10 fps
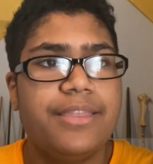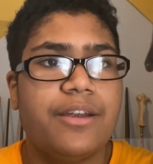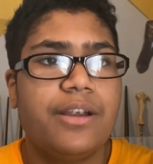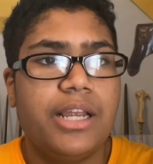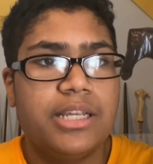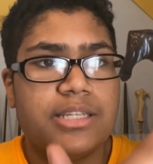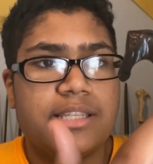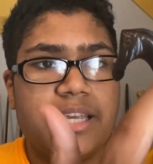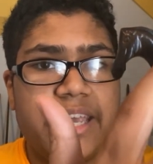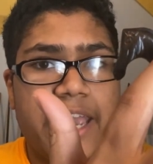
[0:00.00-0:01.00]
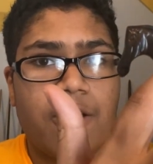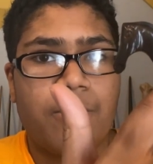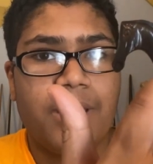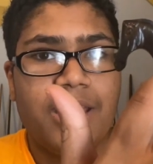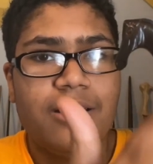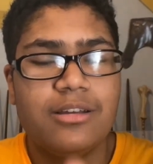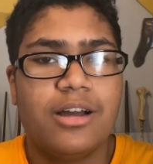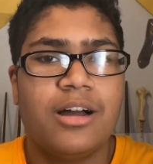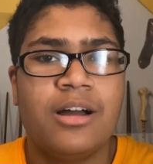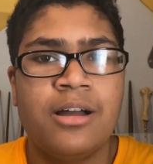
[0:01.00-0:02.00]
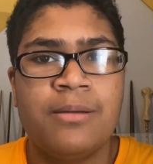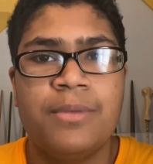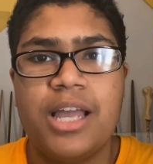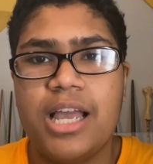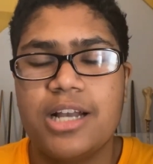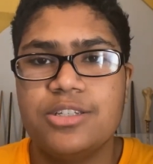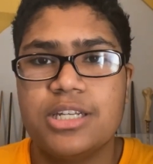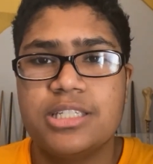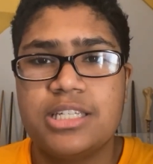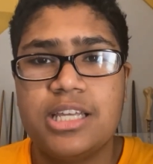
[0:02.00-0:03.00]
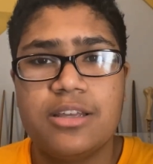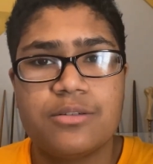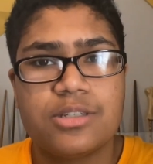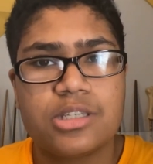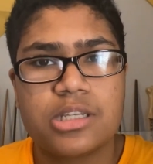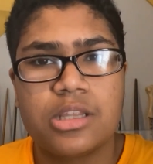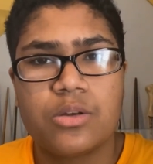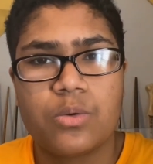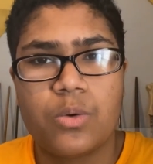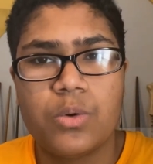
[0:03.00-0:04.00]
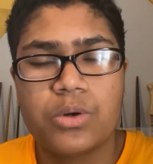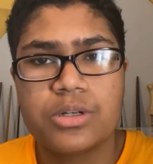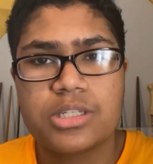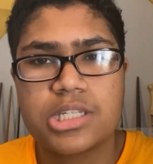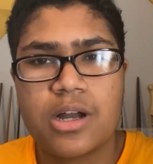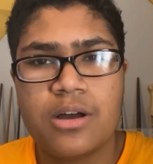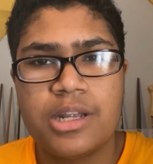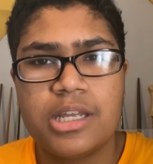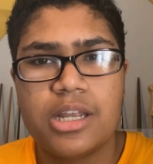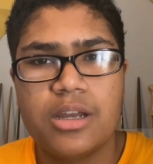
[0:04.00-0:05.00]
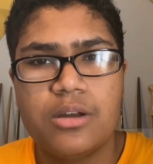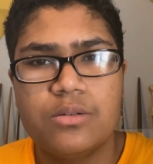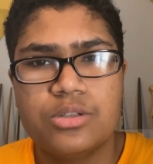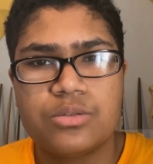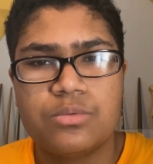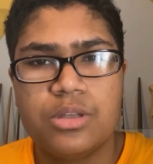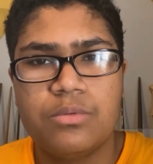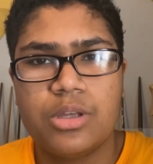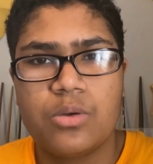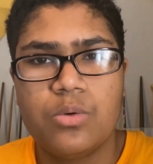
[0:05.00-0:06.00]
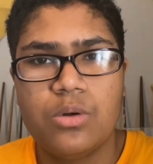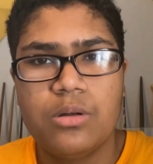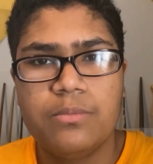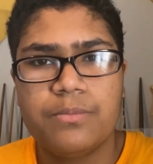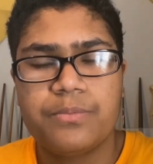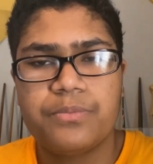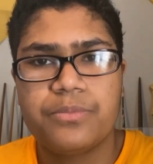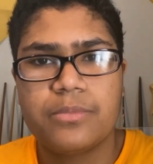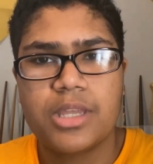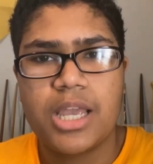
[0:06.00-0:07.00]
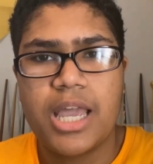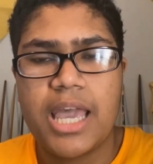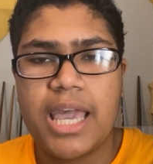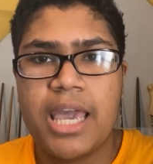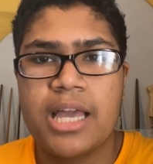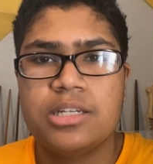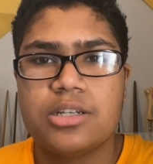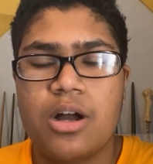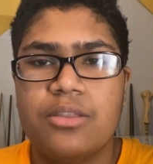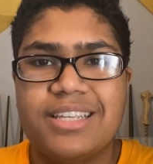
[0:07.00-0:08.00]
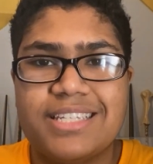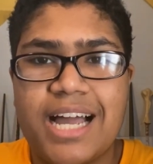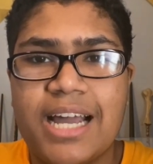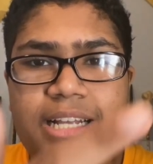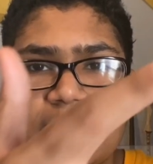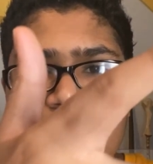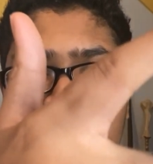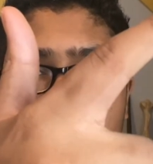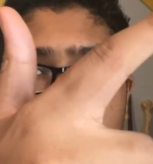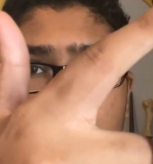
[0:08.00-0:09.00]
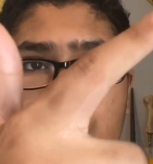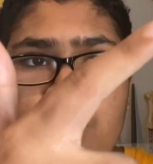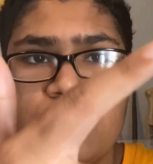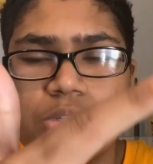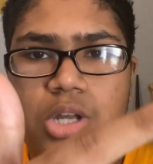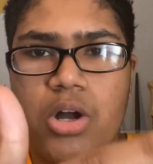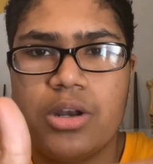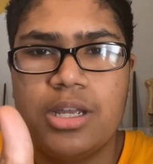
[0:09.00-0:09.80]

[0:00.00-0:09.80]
There is the Hermione. As you can see, there's the little horse on it, which is really, really cool. And on the sides, there are runes on